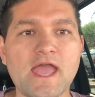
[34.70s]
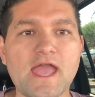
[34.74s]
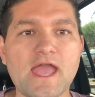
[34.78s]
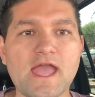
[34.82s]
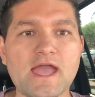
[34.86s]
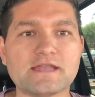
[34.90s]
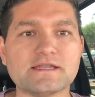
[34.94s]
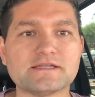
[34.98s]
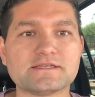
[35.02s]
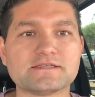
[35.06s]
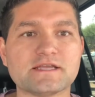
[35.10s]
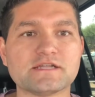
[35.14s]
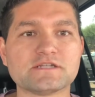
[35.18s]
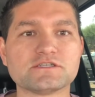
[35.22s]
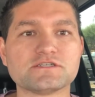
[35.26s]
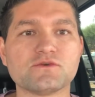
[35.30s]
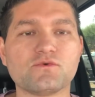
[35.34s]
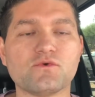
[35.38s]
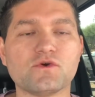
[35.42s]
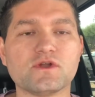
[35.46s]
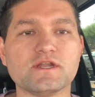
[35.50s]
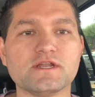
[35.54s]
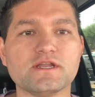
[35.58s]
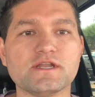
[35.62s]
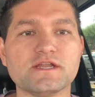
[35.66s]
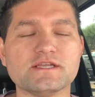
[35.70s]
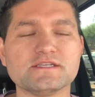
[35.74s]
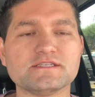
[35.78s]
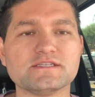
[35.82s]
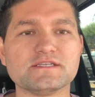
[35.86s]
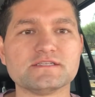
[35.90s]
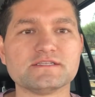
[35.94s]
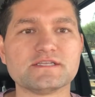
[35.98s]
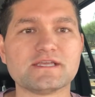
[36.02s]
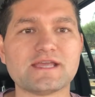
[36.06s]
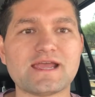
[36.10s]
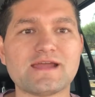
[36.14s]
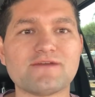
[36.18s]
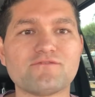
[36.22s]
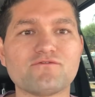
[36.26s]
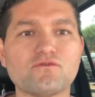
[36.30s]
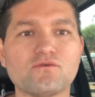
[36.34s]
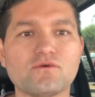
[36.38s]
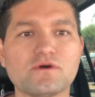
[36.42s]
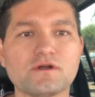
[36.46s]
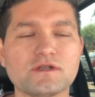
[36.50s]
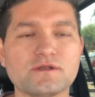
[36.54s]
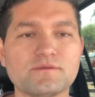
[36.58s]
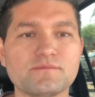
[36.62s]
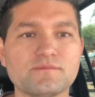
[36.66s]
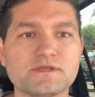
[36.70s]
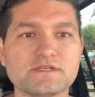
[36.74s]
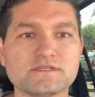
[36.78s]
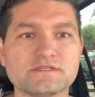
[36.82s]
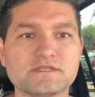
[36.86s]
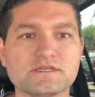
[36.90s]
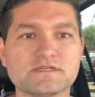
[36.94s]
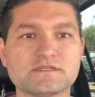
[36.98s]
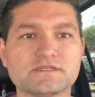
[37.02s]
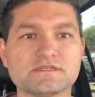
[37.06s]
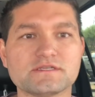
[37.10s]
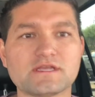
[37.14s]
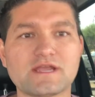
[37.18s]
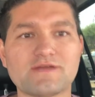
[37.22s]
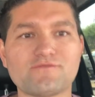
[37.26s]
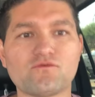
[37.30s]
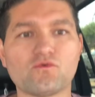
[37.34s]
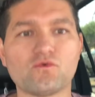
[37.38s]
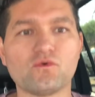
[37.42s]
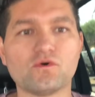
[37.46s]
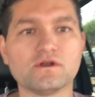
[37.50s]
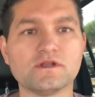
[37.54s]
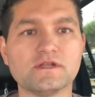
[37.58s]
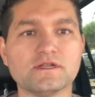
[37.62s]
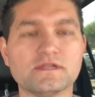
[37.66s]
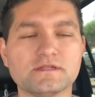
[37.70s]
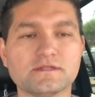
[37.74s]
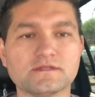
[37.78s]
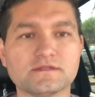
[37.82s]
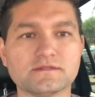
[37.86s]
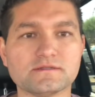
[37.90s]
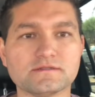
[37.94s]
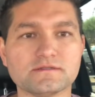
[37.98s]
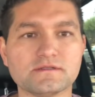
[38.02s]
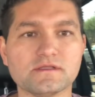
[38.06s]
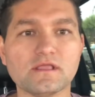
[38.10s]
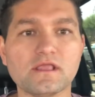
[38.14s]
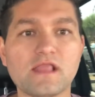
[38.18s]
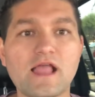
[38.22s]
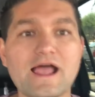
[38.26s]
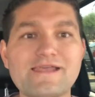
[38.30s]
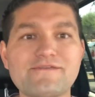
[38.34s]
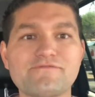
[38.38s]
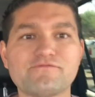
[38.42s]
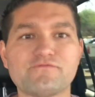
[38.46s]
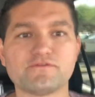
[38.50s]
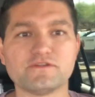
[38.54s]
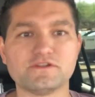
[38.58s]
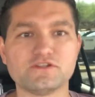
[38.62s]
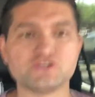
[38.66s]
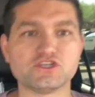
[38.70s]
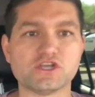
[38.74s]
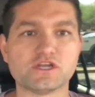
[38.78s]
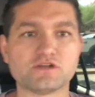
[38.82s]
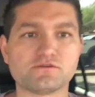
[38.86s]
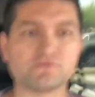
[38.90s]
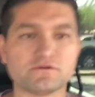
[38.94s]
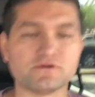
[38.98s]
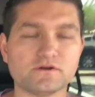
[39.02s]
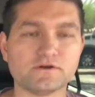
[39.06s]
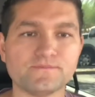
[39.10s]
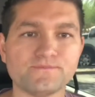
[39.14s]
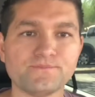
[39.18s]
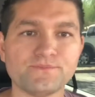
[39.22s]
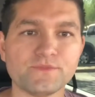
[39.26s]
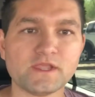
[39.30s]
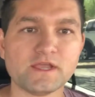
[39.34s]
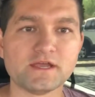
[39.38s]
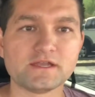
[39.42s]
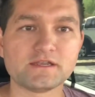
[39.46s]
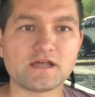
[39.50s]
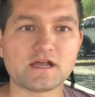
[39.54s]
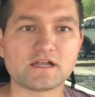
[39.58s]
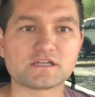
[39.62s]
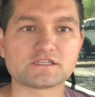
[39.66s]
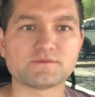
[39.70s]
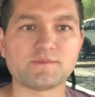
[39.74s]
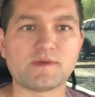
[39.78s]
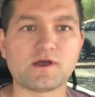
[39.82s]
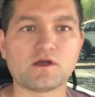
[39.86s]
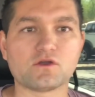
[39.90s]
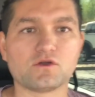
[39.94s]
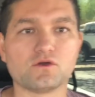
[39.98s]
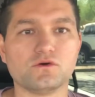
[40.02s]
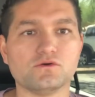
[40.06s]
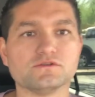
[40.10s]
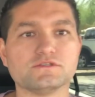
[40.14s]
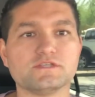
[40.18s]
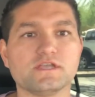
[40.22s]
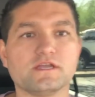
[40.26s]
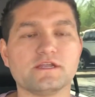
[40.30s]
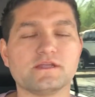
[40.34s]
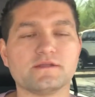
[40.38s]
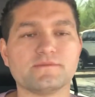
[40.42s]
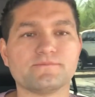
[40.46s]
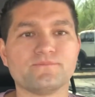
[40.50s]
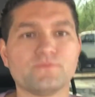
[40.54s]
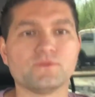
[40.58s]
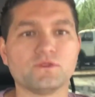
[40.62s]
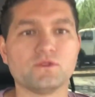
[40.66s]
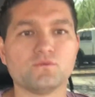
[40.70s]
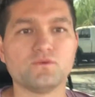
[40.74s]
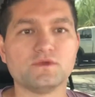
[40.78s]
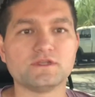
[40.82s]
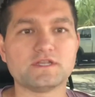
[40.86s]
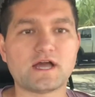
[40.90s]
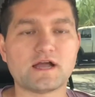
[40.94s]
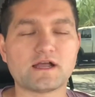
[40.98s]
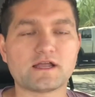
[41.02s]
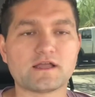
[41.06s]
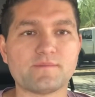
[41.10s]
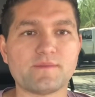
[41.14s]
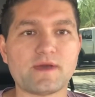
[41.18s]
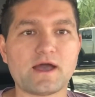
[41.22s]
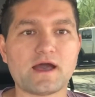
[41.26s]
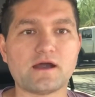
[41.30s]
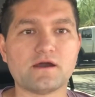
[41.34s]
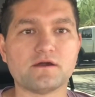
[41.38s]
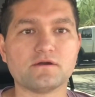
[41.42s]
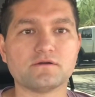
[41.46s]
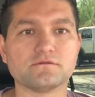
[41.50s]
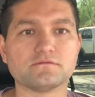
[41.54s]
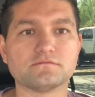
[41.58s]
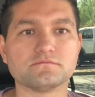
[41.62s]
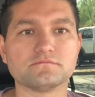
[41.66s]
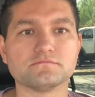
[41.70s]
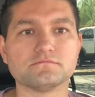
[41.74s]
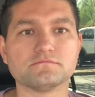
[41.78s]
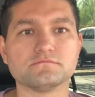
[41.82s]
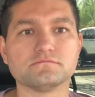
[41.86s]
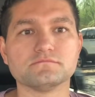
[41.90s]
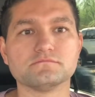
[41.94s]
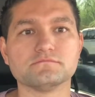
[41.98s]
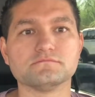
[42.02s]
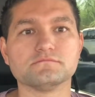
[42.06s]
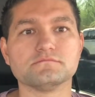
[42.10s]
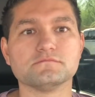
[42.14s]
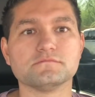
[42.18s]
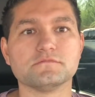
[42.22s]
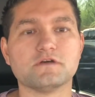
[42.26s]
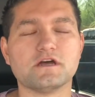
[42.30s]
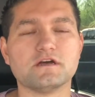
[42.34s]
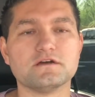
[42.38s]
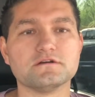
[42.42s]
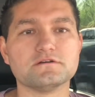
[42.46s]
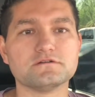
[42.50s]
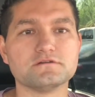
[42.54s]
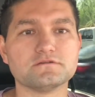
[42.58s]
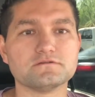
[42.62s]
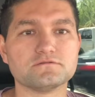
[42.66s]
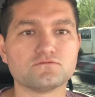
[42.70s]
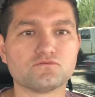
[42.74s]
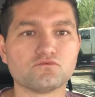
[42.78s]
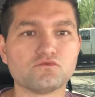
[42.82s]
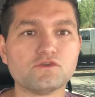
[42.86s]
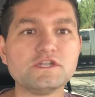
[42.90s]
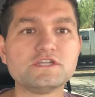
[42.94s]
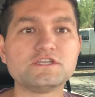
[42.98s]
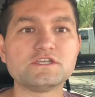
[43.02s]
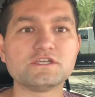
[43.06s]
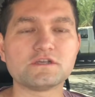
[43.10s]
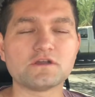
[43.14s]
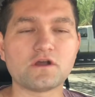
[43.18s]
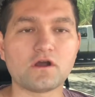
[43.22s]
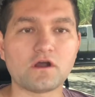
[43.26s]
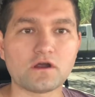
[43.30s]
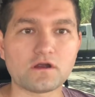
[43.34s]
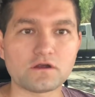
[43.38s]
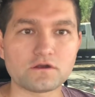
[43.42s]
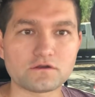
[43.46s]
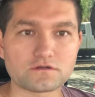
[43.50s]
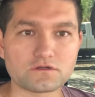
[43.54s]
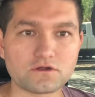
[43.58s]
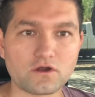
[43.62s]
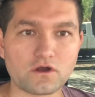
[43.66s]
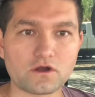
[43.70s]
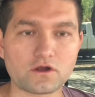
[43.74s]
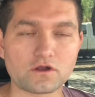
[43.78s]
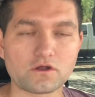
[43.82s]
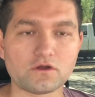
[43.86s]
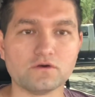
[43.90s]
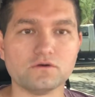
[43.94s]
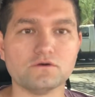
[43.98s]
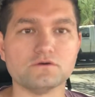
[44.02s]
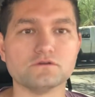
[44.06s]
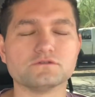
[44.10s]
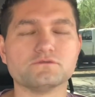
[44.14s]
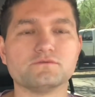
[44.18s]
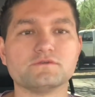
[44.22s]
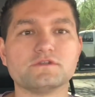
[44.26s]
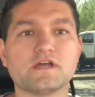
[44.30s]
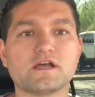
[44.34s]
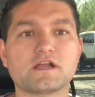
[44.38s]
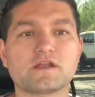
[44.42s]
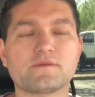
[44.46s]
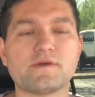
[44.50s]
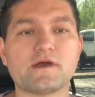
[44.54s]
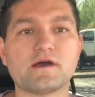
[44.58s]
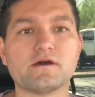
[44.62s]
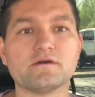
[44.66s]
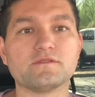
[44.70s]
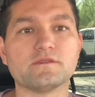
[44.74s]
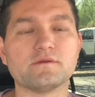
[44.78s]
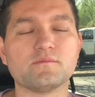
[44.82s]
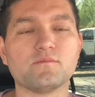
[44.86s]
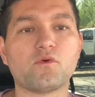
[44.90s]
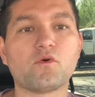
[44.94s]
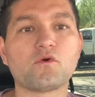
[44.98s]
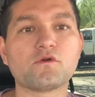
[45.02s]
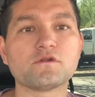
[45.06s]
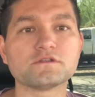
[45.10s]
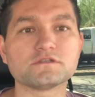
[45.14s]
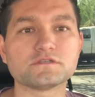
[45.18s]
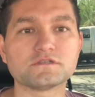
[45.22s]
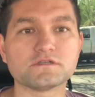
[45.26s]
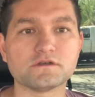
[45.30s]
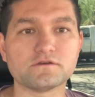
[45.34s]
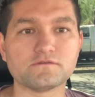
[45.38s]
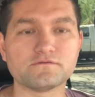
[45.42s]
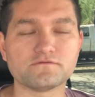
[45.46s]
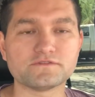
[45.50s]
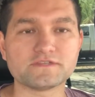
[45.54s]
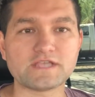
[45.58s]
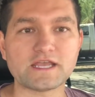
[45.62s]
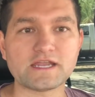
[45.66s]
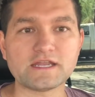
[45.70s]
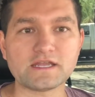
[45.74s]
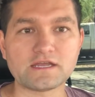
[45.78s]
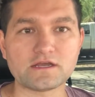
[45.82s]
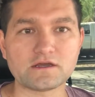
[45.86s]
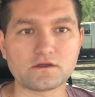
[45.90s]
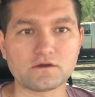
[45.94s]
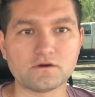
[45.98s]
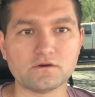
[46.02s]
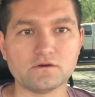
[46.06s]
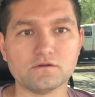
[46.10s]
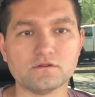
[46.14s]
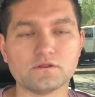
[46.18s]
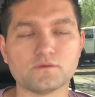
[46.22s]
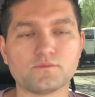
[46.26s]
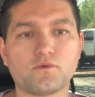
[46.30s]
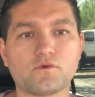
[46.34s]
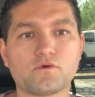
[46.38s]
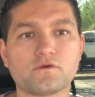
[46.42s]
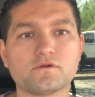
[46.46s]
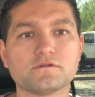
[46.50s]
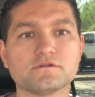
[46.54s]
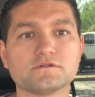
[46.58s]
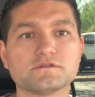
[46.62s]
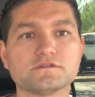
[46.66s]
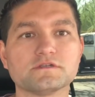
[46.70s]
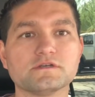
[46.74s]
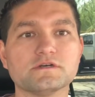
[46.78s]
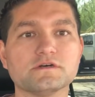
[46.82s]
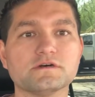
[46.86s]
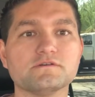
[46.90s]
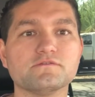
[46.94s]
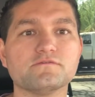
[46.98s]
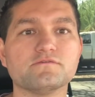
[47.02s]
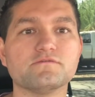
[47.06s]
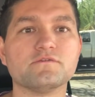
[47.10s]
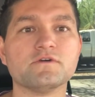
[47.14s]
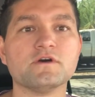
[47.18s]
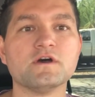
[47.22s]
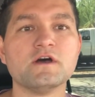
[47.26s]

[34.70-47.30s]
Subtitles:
And essentially what it is that everyone in business, everyone in life in general, talks about goal setting. We talk about reaching our goals. We talk about the importance of setting a goal, the importance of